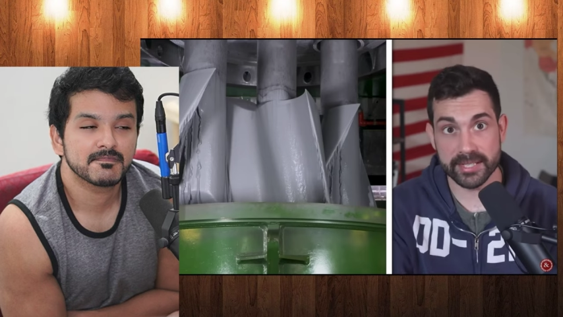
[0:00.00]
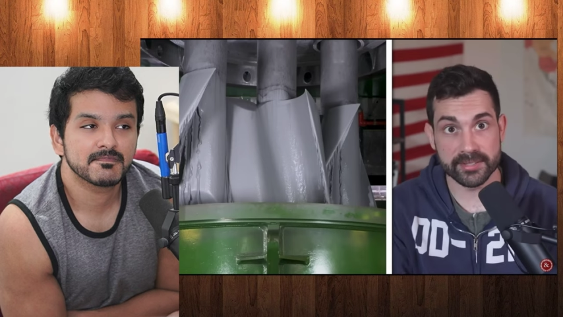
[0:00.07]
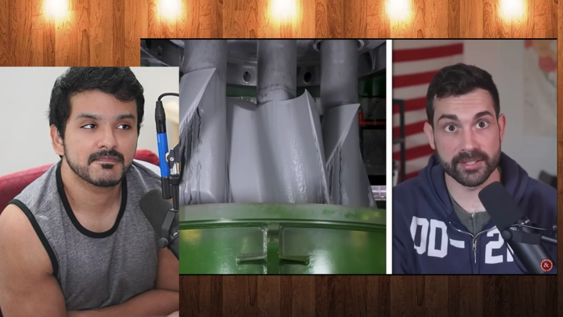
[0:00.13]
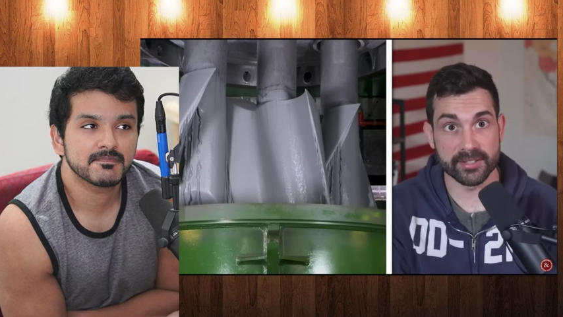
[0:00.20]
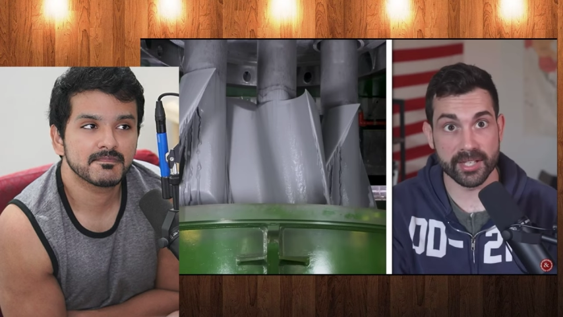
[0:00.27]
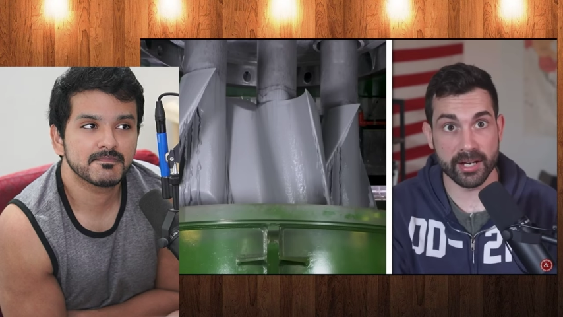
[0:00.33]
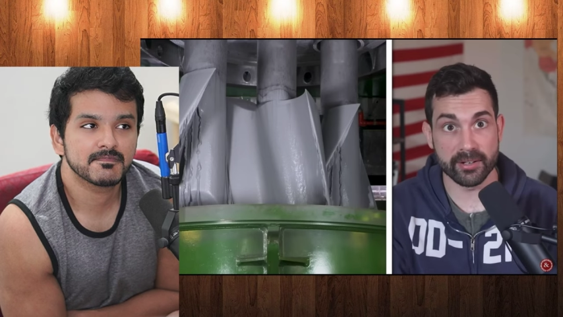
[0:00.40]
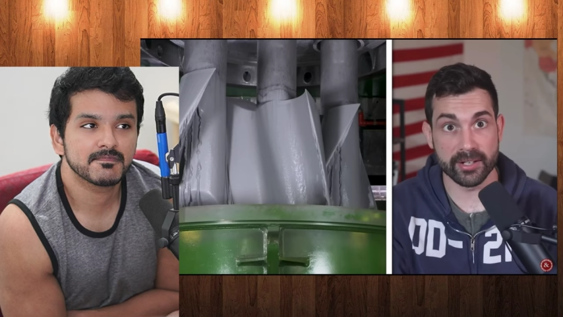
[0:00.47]

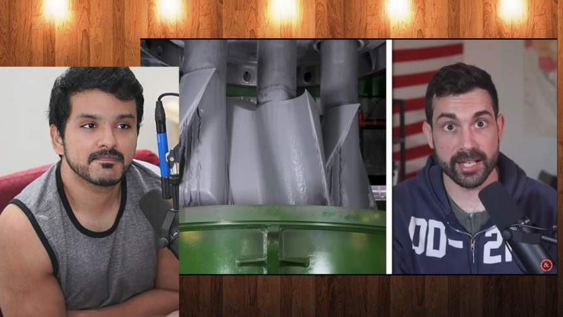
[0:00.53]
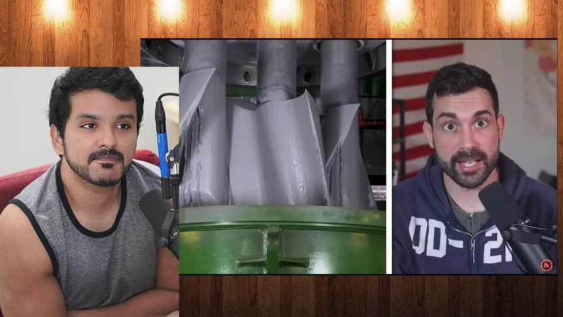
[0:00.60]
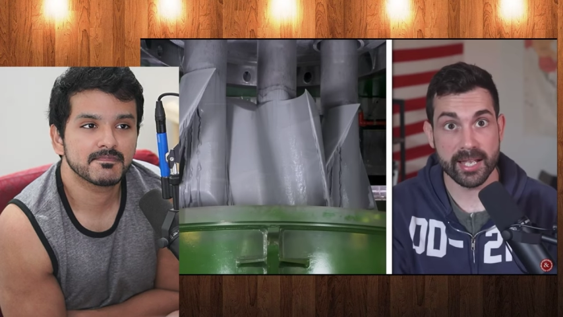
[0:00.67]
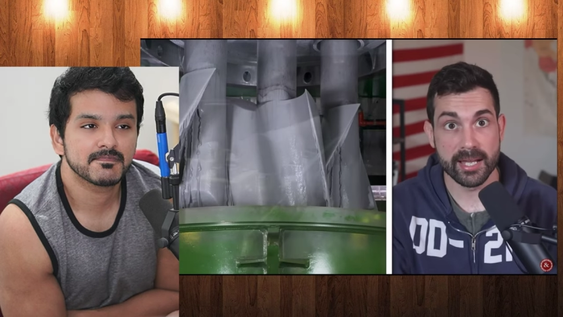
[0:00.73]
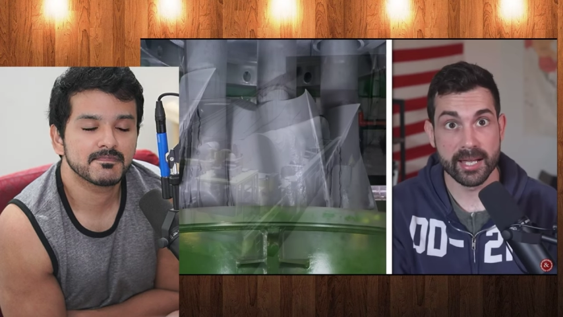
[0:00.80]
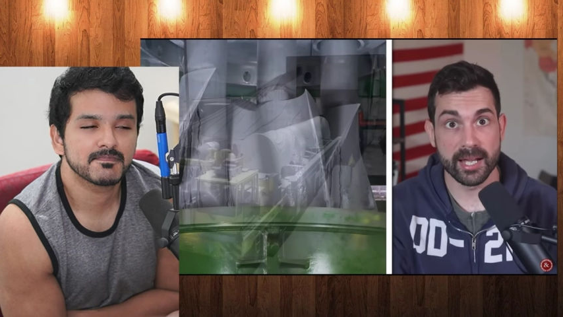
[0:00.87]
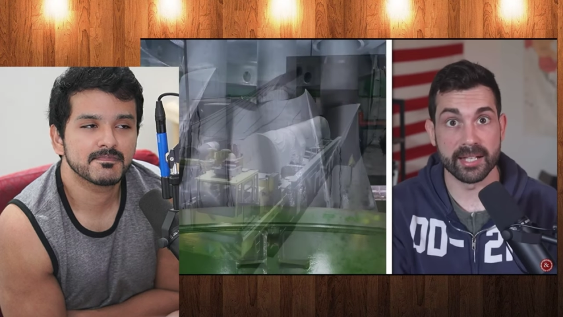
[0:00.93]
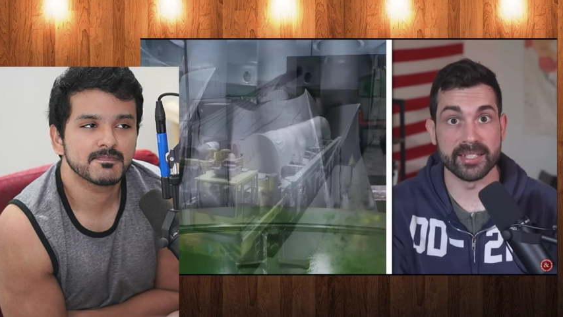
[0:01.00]
Speaker 1: necessary
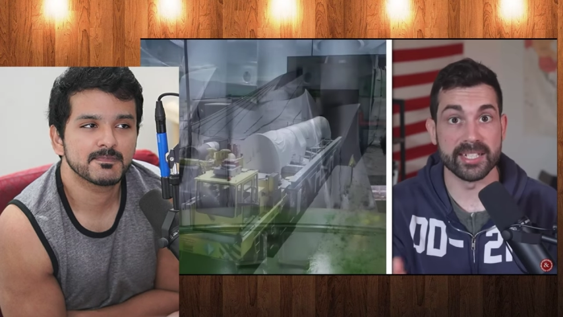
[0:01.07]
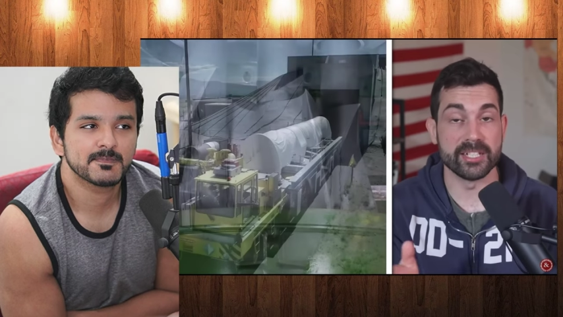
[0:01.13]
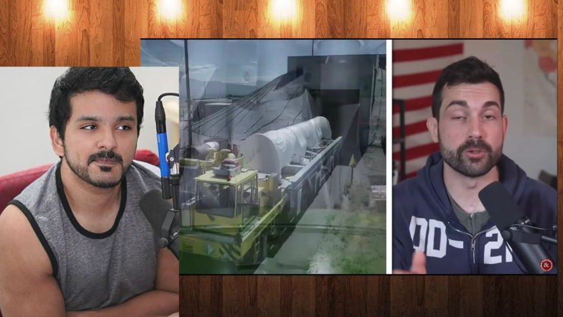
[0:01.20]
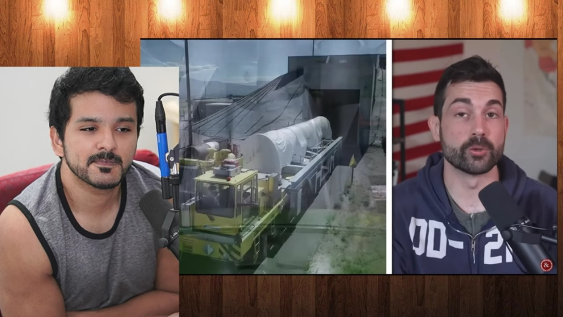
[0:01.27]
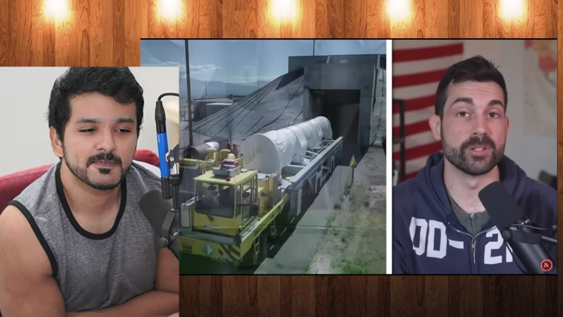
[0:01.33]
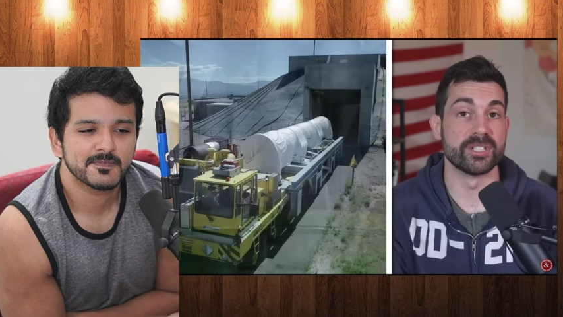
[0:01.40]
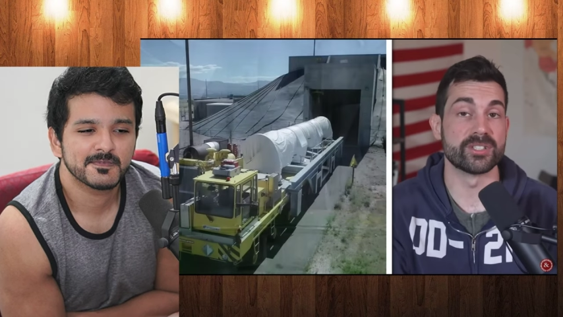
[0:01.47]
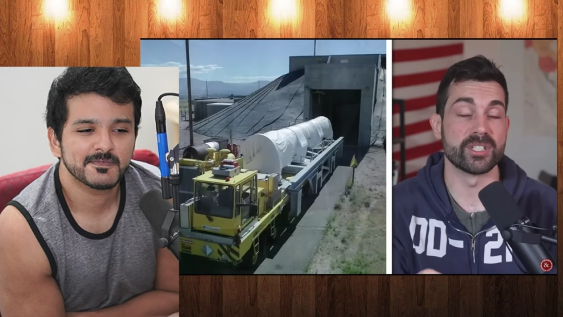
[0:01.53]
and the
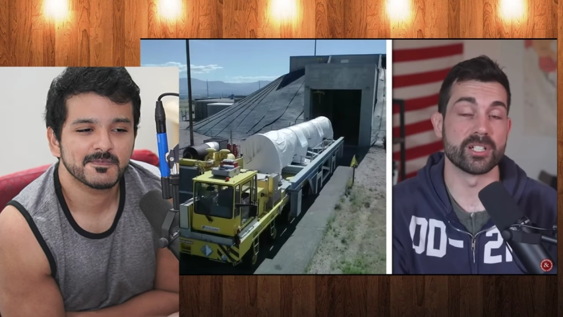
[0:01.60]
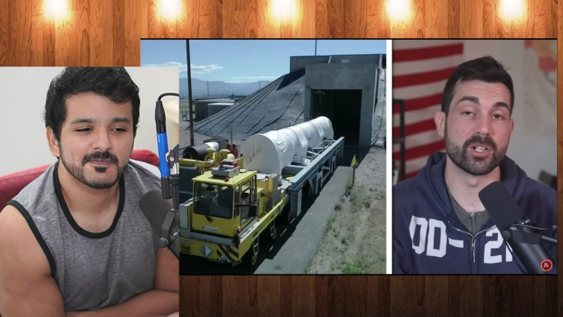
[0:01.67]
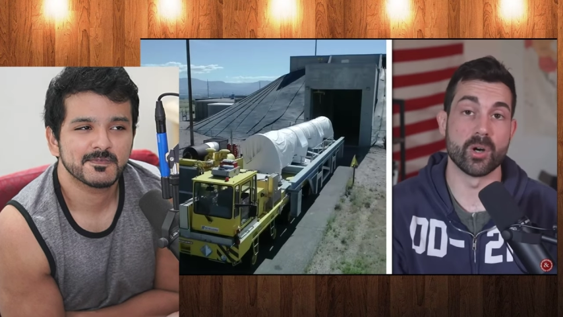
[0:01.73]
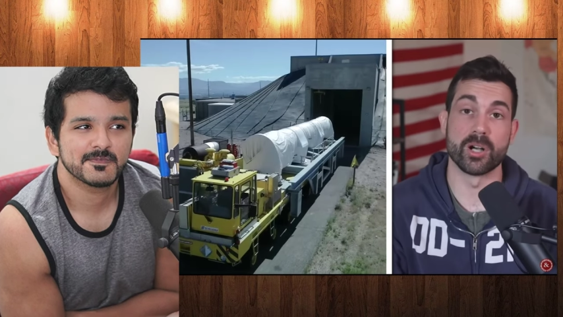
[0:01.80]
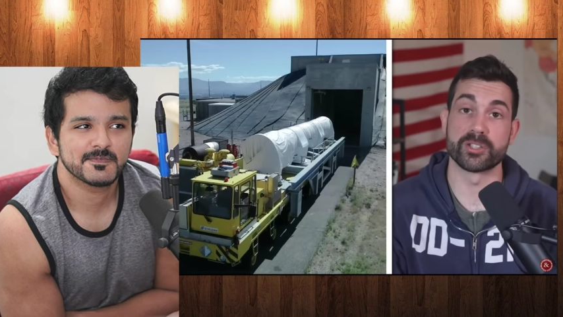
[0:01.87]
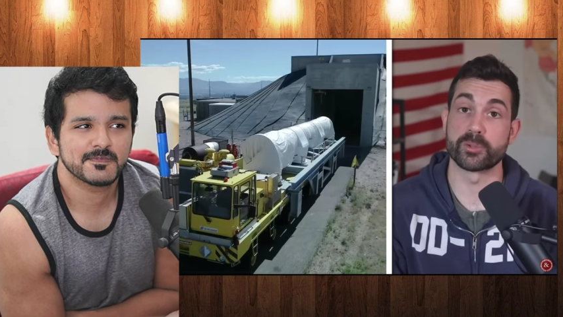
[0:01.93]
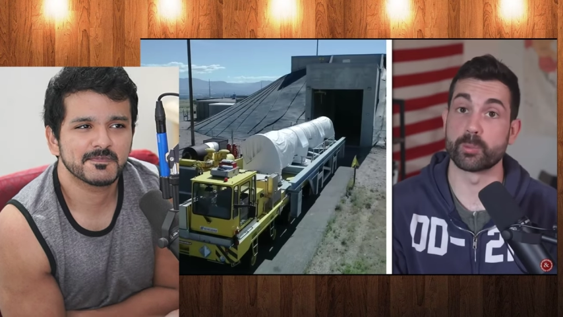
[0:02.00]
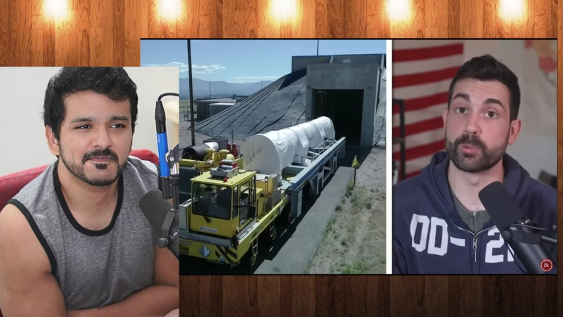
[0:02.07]
increasing
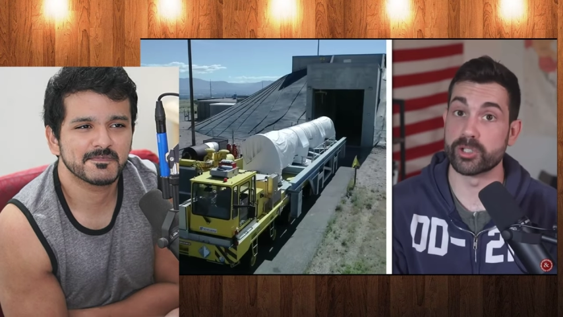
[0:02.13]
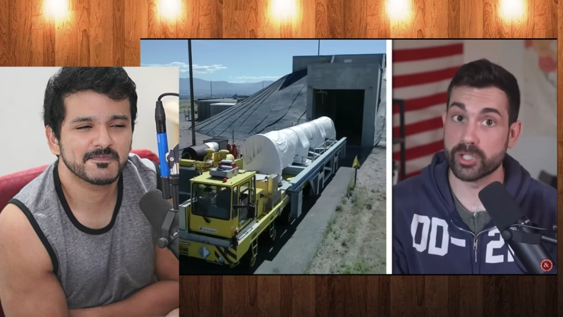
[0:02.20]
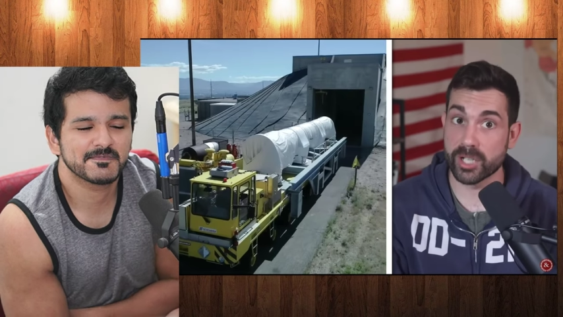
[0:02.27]
costs were